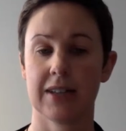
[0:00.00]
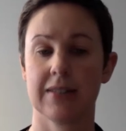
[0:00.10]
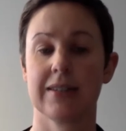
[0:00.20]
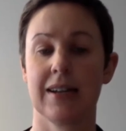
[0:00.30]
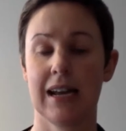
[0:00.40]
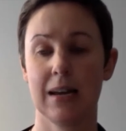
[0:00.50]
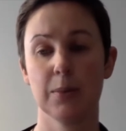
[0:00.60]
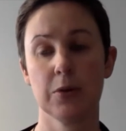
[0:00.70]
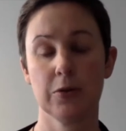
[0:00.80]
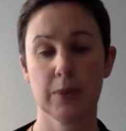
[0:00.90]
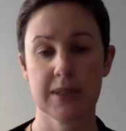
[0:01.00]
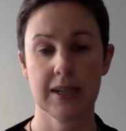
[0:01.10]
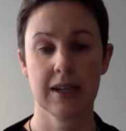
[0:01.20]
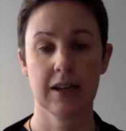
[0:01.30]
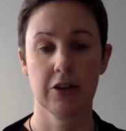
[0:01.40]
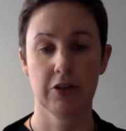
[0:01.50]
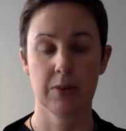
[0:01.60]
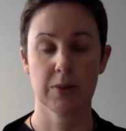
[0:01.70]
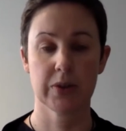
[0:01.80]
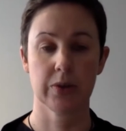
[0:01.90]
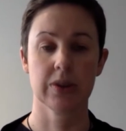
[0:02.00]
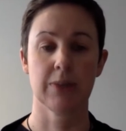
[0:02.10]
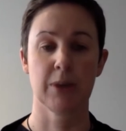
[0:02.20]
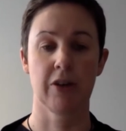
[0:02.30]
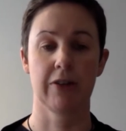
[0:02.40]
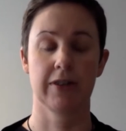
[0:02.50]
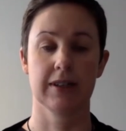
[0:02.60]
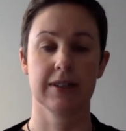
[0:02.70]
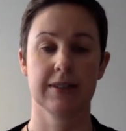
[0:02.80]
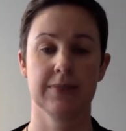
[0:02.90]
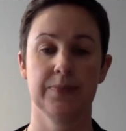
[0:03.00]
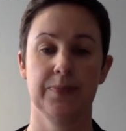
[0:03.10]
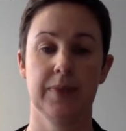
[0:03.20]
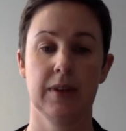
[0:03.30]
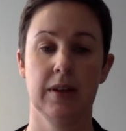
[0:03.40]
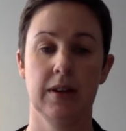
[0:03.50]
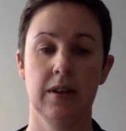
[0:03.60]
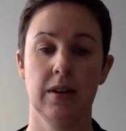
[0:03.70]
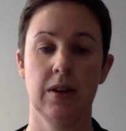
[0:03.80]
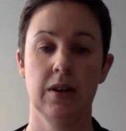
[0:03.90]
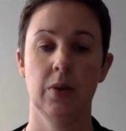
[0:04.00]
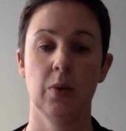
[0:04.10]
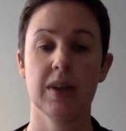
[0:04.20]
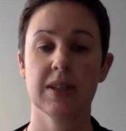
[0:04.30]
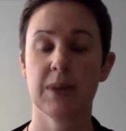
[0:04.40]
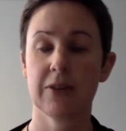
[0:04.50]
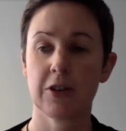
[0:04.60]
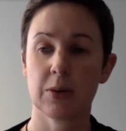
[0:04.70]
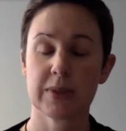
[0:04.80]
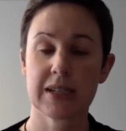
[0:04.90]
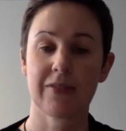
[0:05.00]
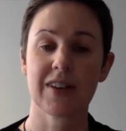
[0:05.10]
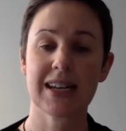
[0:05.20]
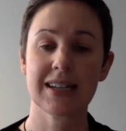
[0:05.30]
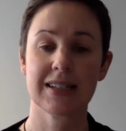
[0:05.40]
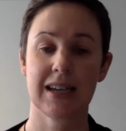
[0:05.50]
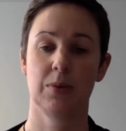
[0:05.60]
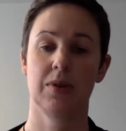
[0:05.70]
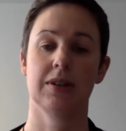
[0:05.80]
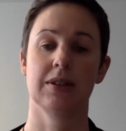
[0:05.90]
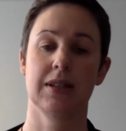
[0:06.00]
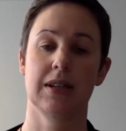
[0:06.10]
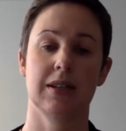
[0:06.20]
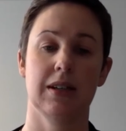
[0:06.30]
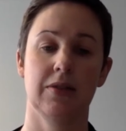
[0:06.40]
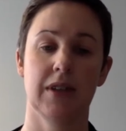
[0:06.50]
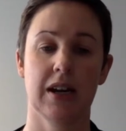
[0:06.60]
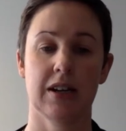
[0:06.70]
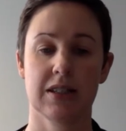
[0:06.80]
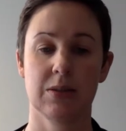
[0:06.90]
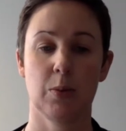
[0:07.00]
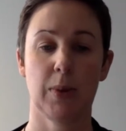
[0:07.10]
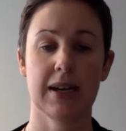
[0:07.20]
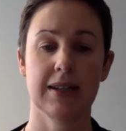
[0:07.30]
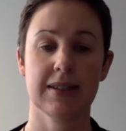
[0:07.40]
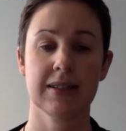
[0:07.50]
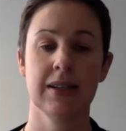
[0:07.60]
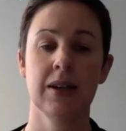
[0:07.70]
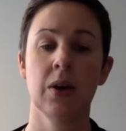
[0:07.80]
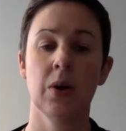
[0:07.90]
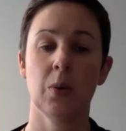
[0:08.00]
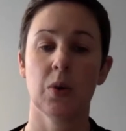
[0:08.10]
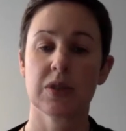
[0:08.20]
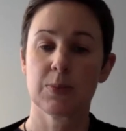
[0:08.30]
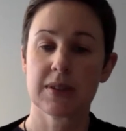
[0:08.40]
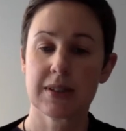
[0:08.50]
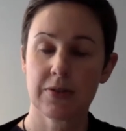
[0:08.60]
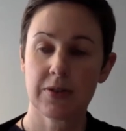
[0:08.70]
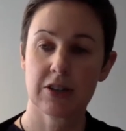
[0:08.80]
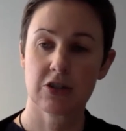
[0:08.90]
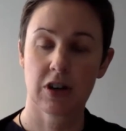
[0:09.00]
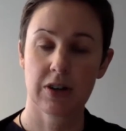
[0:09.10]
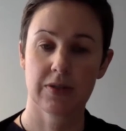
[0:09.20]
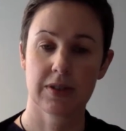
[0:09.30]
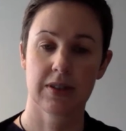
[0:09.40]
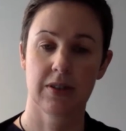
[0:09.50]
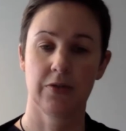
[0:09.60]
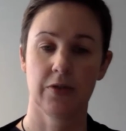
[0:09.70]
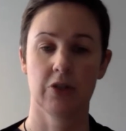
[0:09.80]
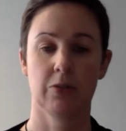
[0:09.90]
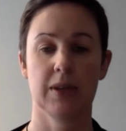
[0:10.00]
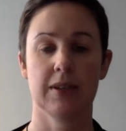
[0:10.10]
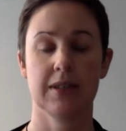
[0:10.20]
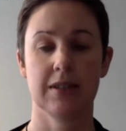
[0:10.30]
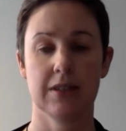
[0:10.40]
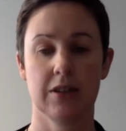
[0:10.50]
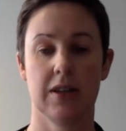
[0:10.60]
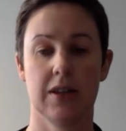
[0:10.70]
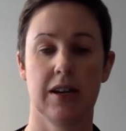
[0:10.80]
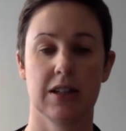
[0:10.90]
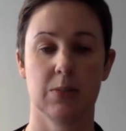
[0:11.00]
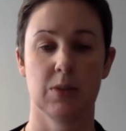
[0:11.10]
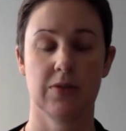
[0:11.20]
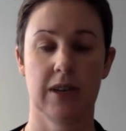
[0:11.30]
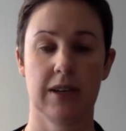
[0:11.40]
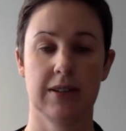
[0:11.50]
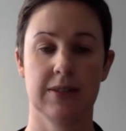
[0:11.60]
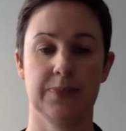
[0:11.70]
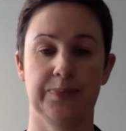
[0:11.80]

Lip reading: it as a label for particular groups or demographics. We expect firms to have an in-depth understanding of their customer base. What specific drivers of vulnerabilities could their customers face?